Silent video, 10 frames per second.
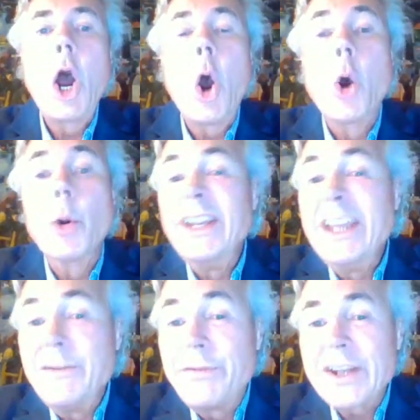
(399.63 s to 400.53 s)
or an
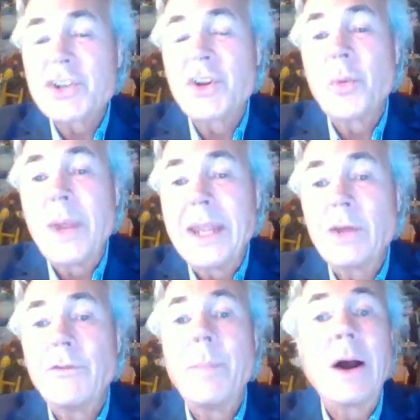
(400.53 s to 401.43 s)
infection rate
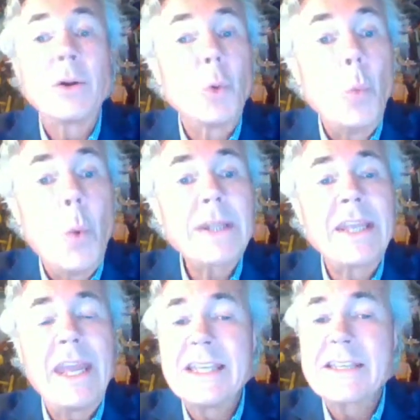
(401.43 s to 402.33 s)
of about 1
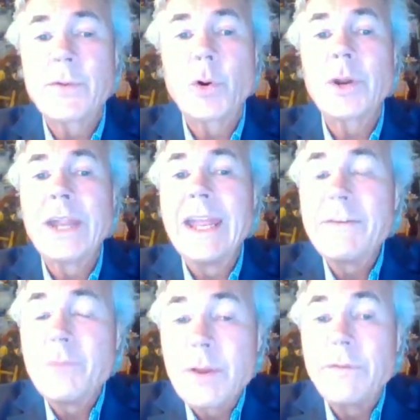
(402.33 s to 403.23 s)
case for
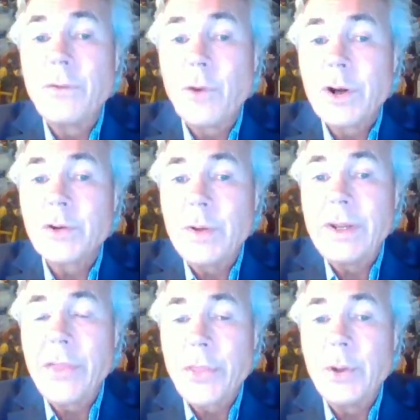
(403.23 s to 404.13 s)
every
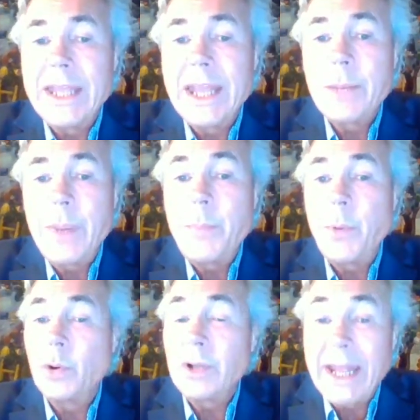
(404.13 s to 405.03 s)
438
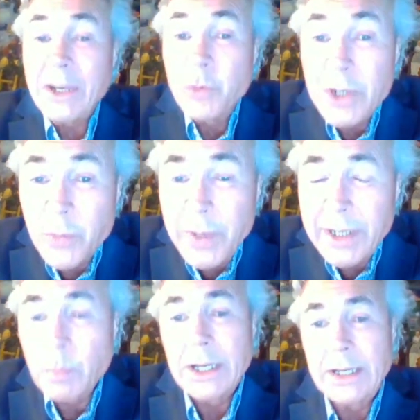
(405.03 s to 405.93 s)
people, and
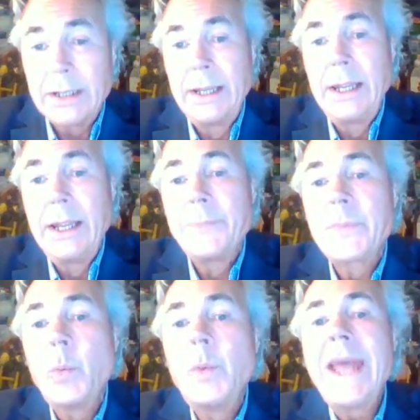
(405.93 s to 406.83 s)
regrettably,
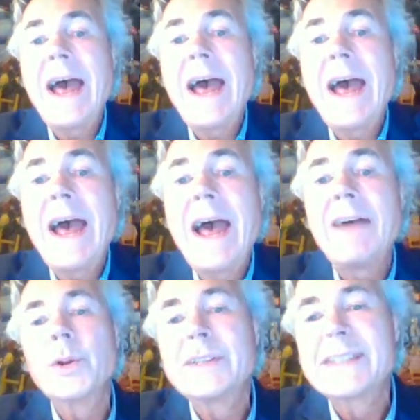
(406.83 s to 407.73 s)
we have
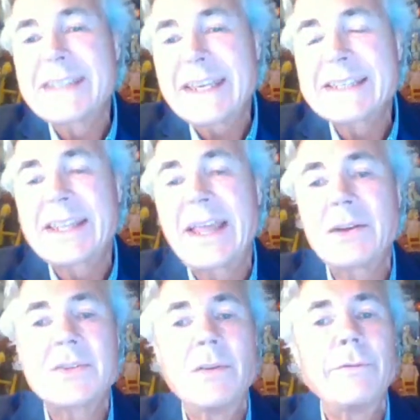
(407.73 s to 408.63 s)
mourned
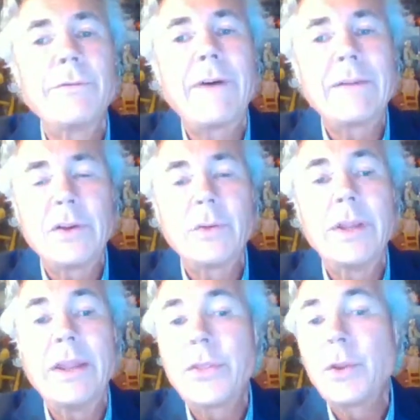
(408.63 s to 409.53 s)

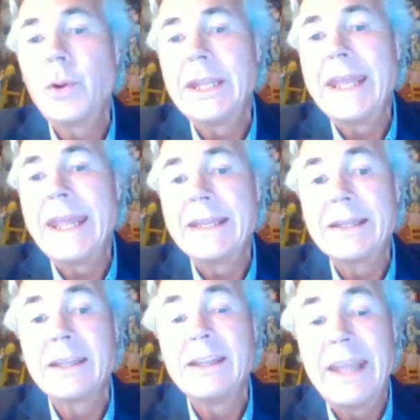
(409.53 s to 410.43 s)

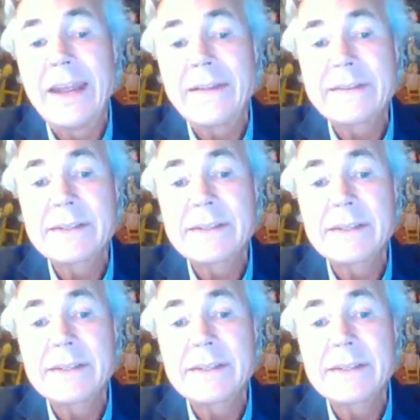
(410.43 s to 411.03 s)
6,538 deaths.